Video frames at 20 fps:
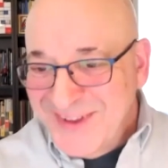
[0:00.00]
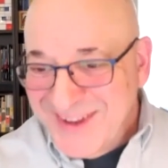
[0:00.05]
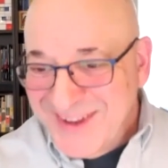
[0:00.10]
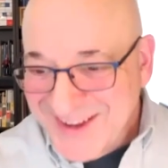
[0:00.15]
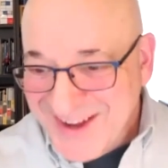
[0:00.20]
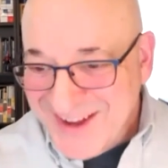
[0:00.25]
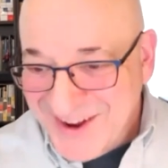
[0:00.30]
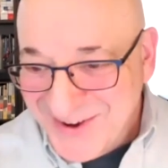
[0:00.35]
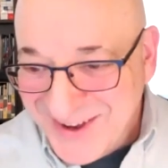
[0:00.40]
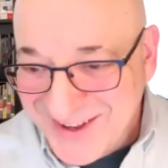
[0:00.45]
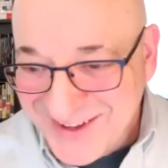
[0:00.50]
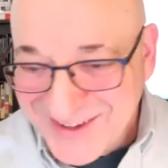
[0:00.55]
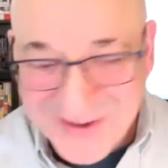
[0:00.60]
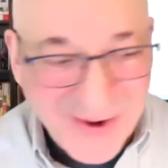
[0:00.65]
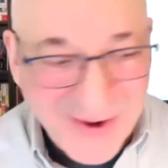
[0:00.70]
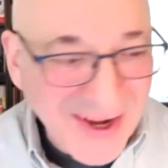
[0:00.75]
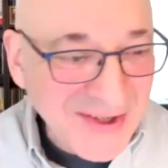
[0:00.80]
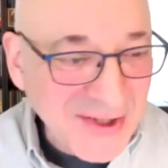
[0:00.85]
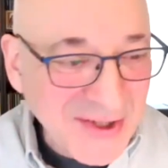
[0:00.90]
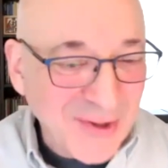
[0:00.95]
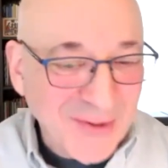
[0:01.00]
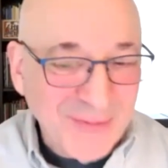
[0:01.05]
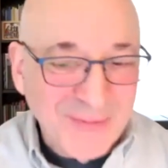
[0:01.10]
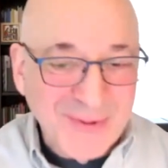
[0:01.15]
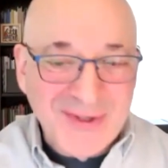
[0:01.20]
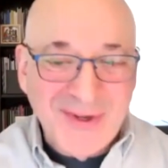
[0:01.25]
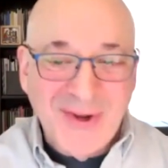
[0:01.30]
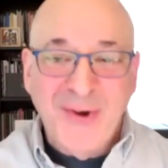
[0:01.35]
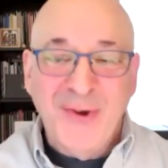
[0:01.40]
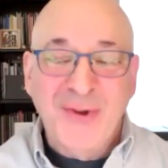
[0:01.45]
you know, and grandchildren,
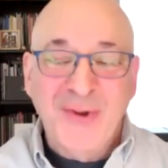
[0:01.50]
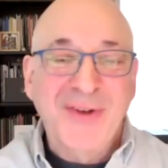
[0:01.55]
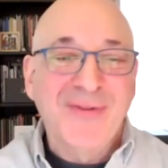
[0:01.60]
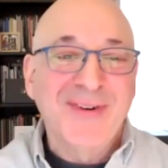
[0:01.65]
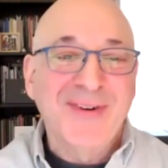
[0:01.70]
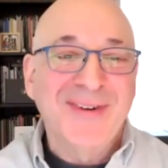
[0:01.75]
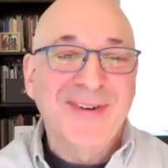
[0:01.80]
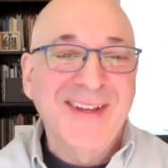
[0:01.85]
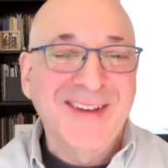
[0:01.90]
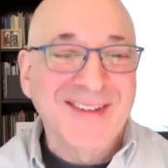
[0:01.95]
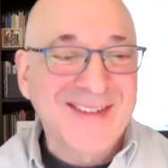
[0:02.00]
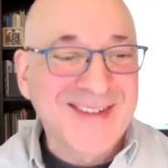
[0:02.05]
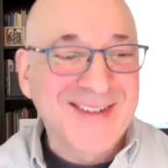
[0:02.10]
which are a whole different deal.